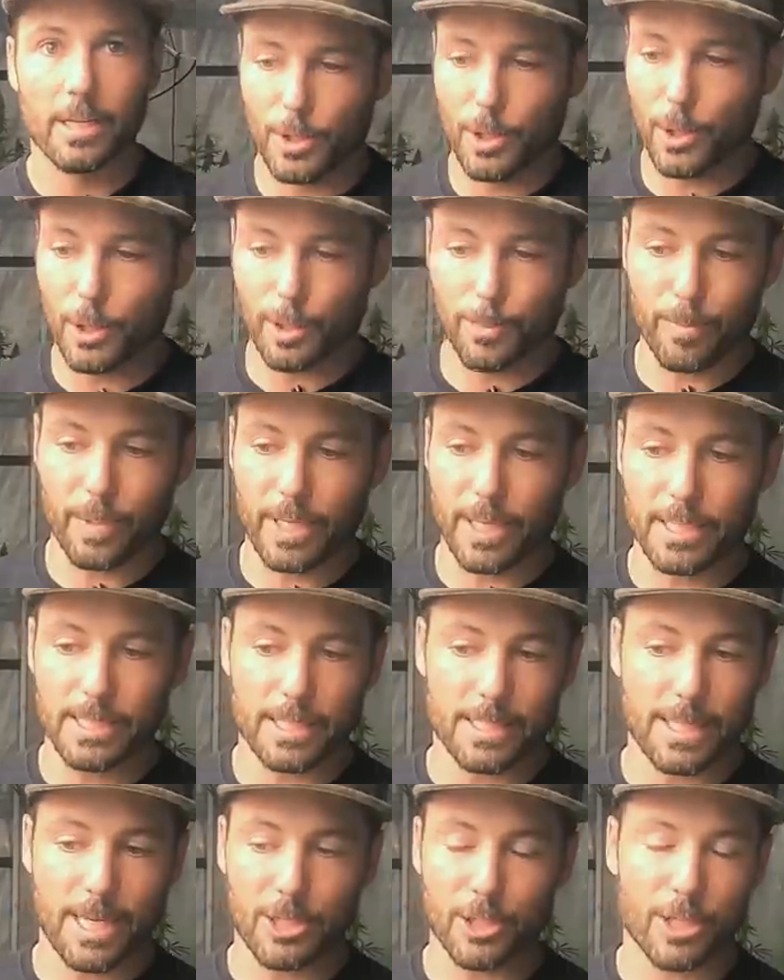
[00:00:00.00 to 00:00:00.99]
You can be
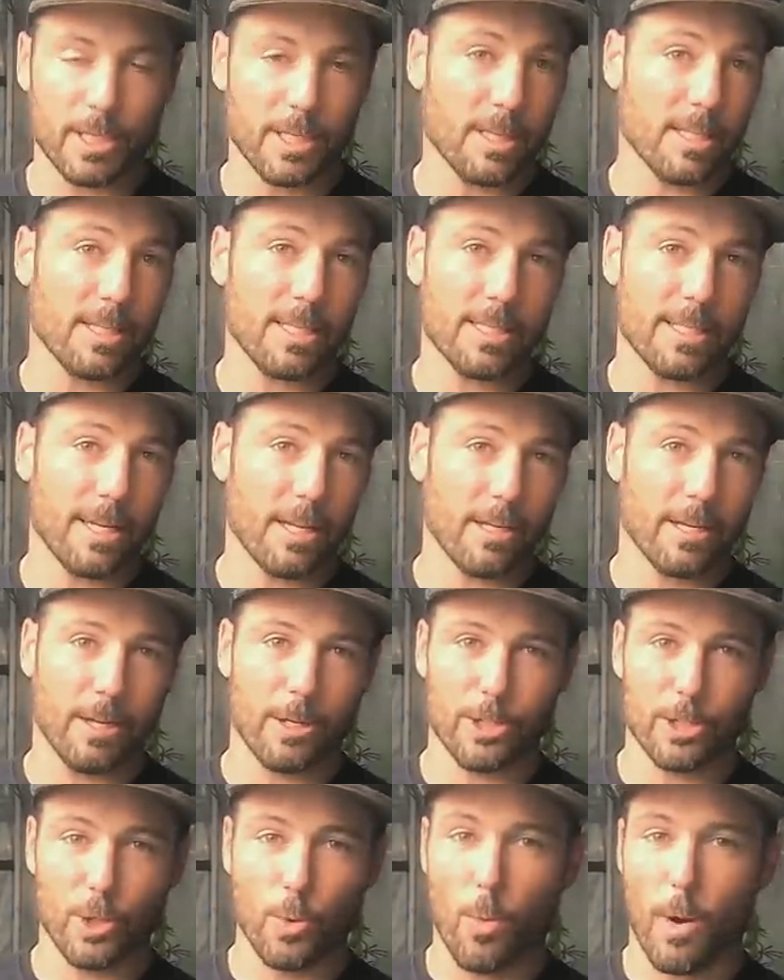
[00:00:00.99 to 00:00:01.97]
as attention to detail
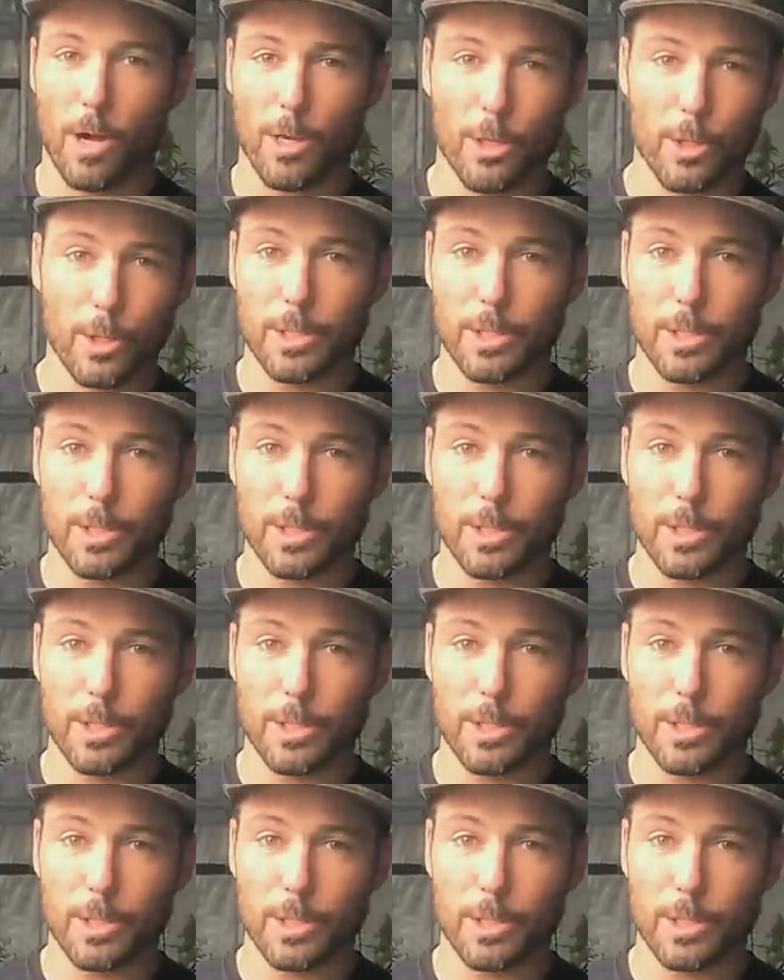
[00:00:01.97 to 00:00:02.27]
here as you want.